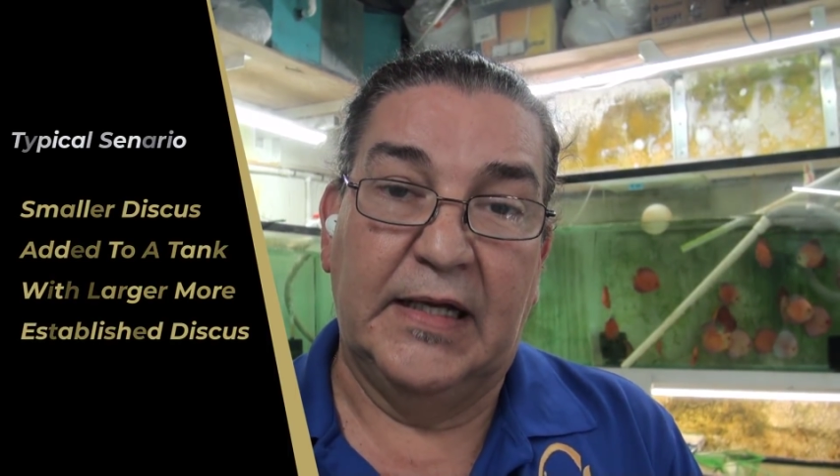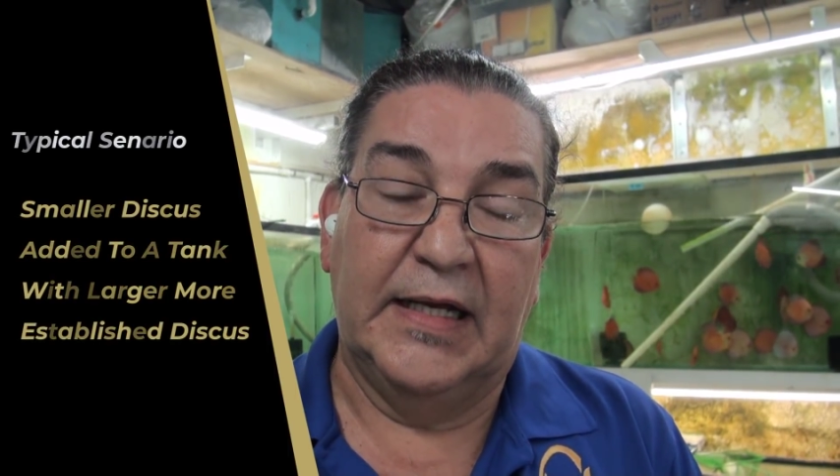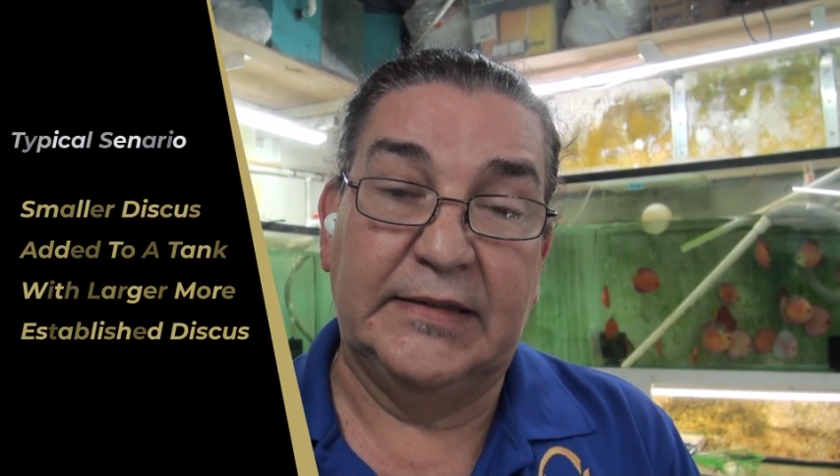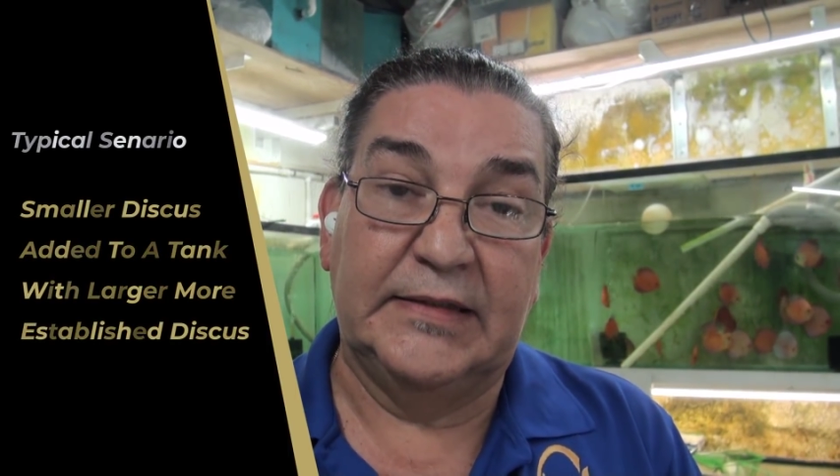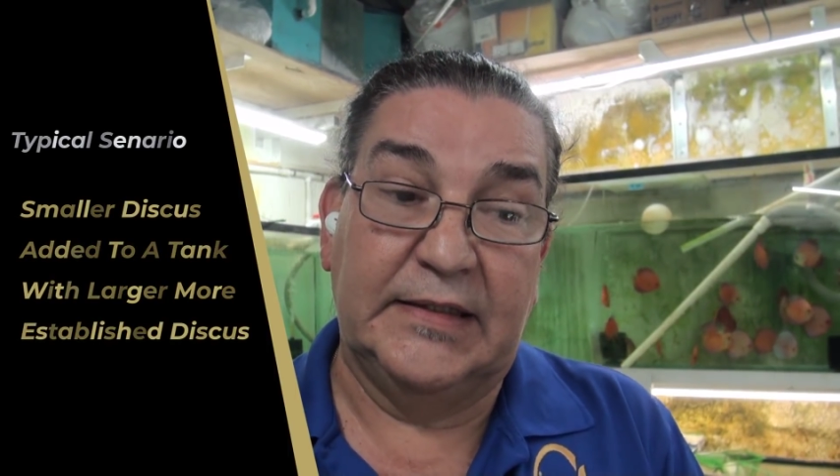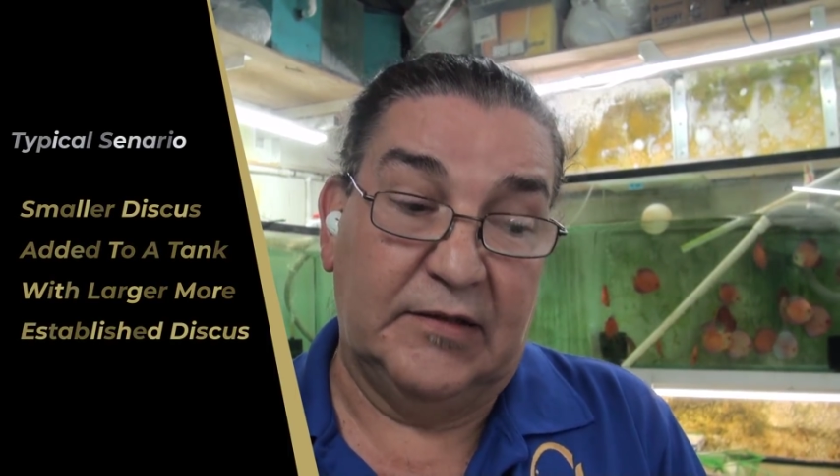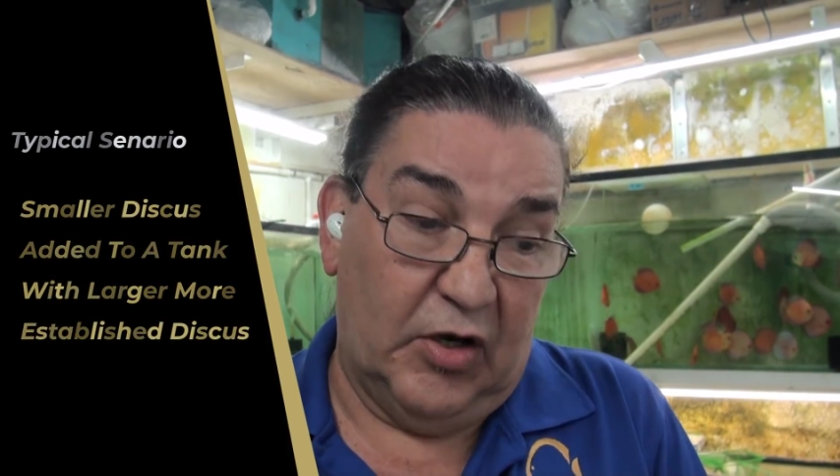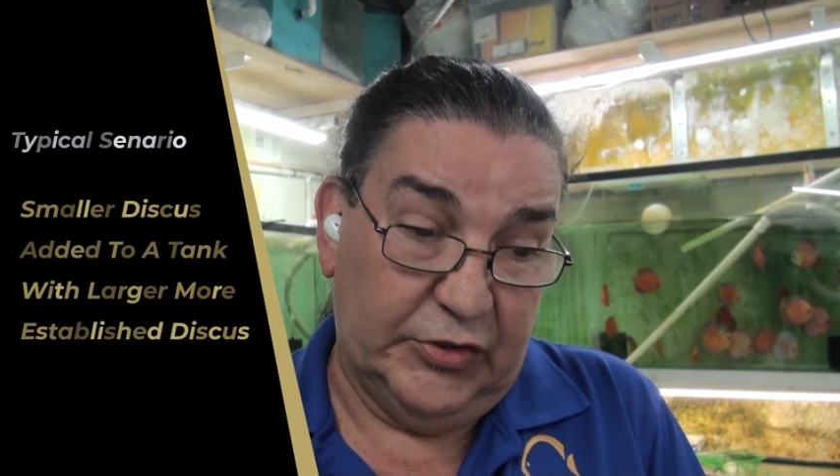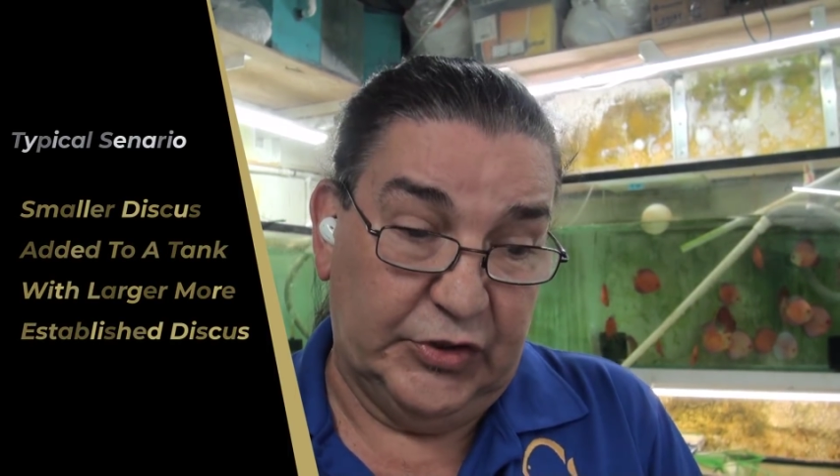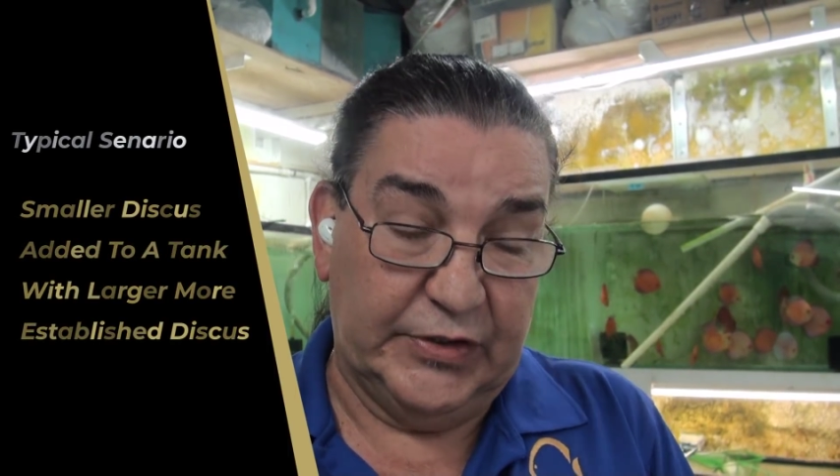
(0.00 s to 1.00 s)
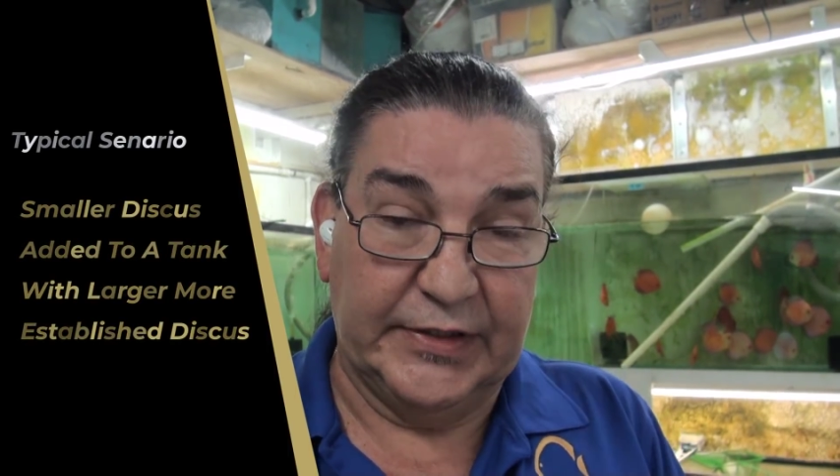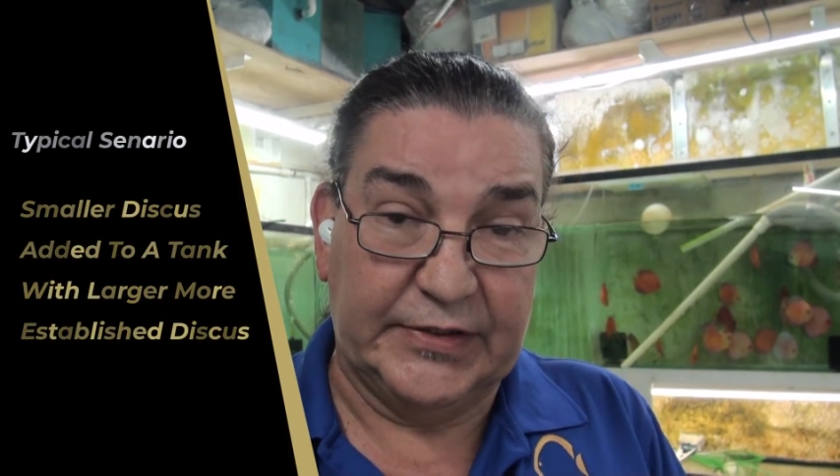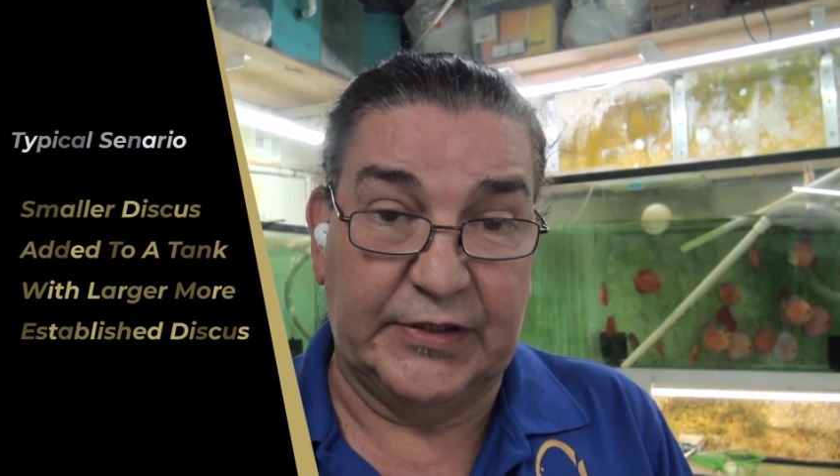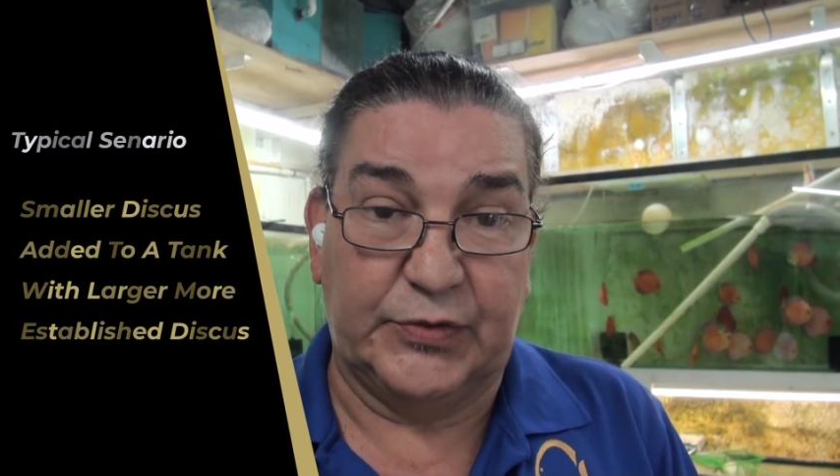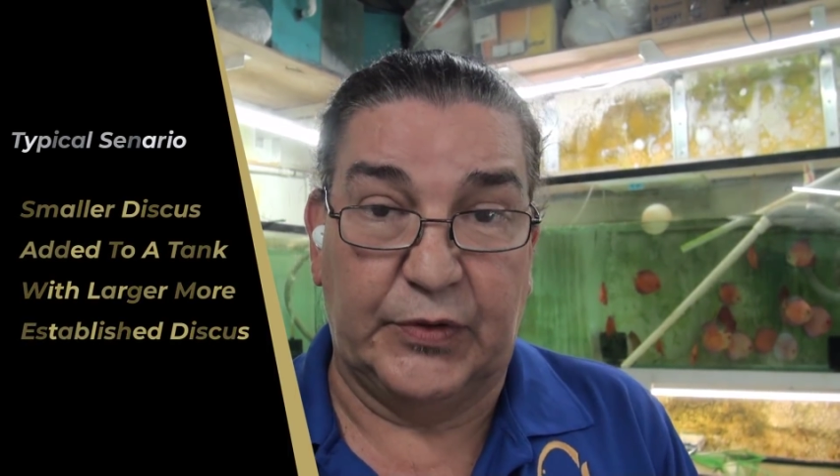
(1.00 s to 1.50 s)
and the larger
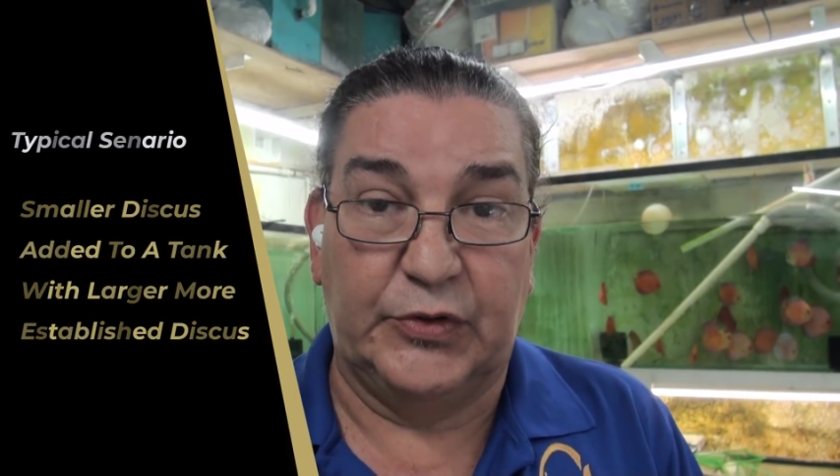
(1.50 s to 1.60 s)
discus were